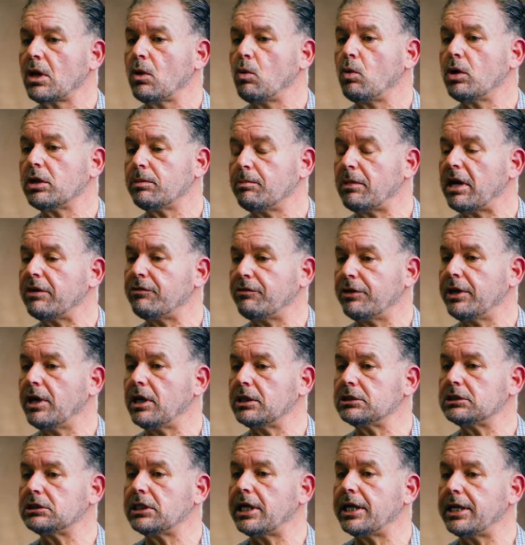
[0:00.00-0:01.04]
with my
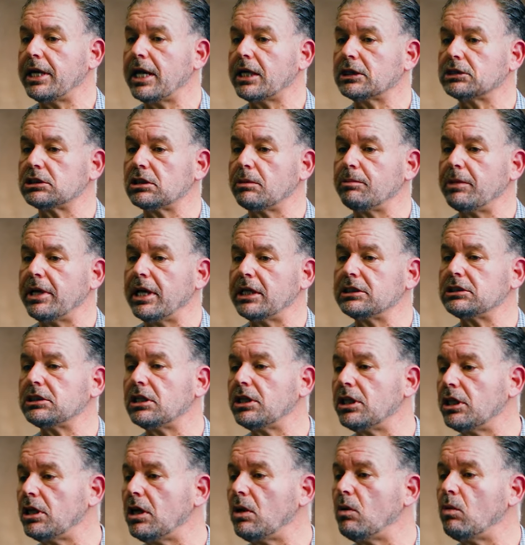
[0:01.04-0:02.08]
fiance next to me, I
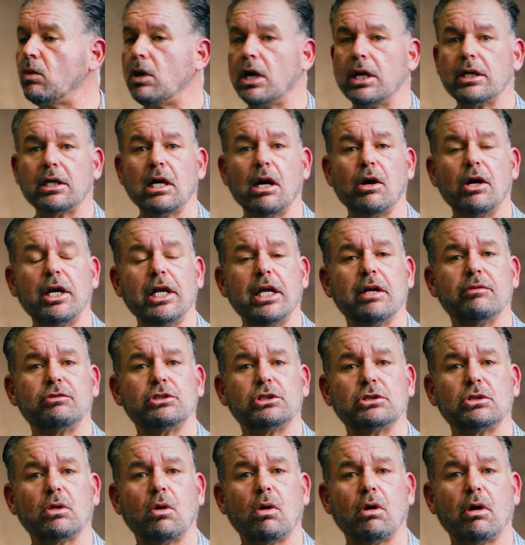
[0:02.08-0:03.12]
said, you know what? I'm going to give
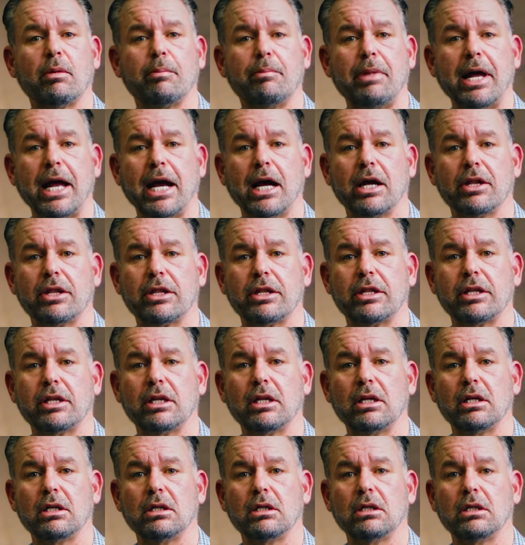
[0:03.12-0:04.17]
Star a bath.
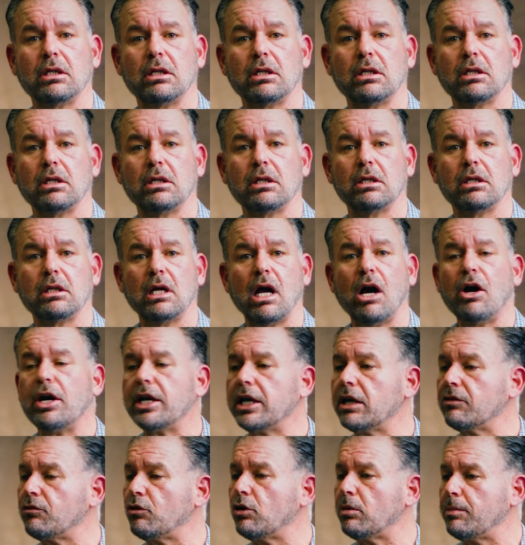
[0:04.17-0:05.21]
I'm going
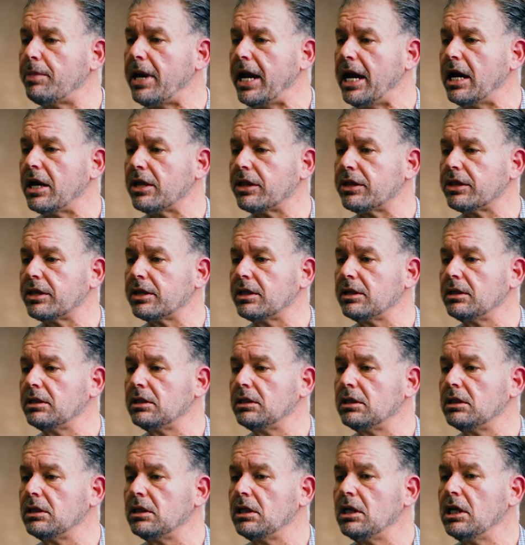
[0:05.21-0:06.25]
to give her a bath.
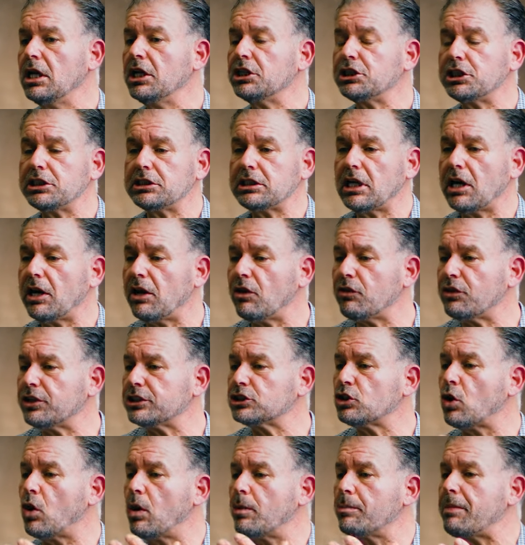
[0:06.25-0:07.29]
She's health
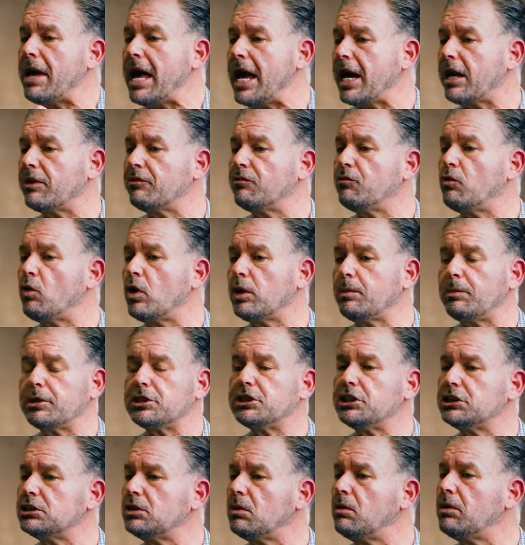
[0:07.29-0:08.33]
is going back and forth, but
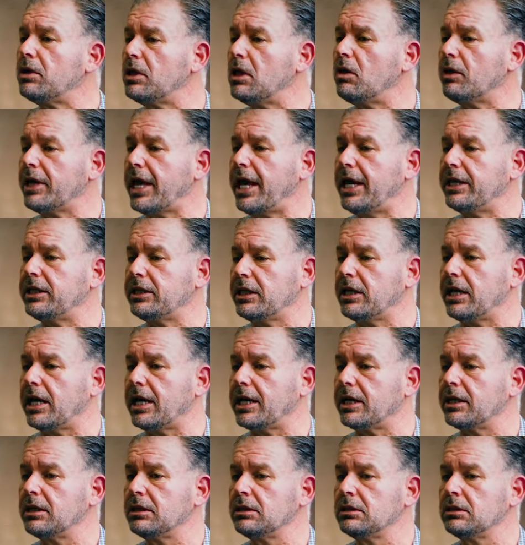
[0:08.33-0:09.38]
she's doing okay
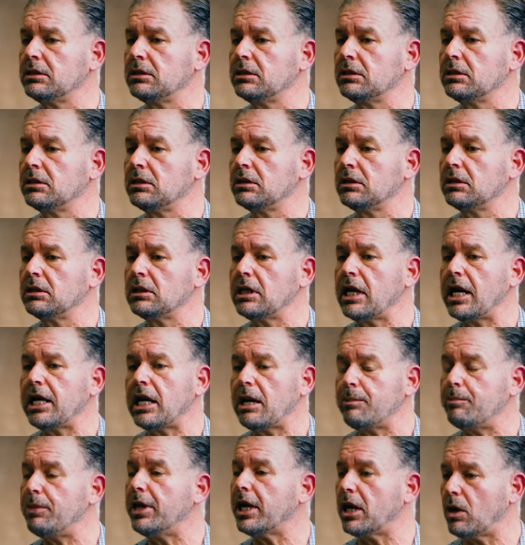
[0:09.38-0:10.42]
today. And
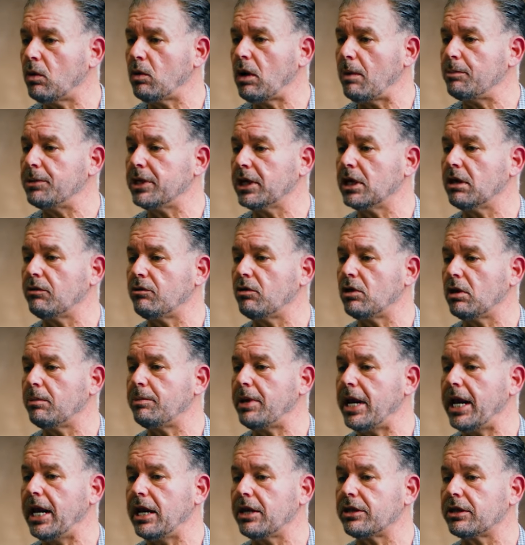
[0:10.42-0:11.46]
I pick her up to give her a
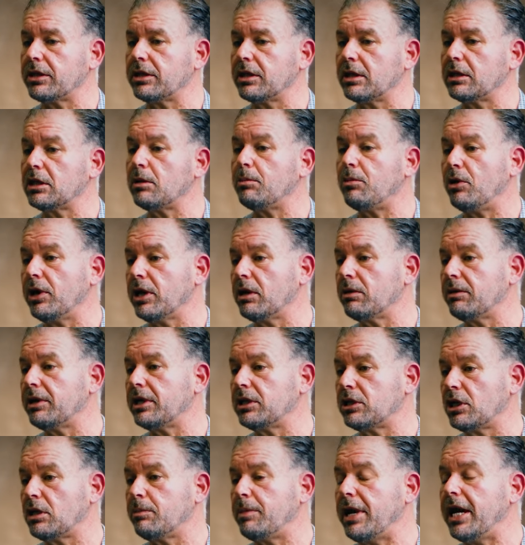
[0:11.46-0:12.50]
bath, to bring her
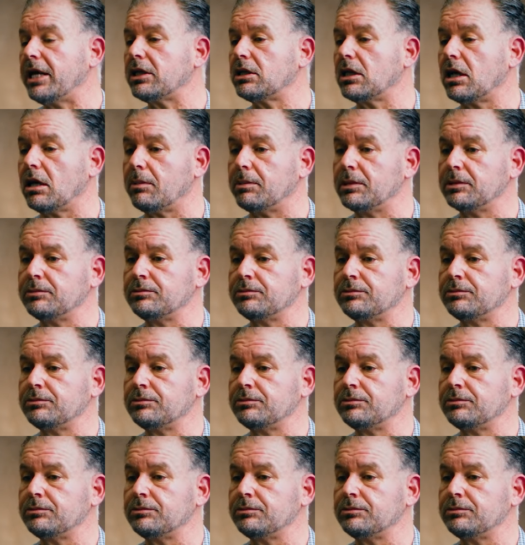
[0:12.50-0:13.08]
to the bathtub.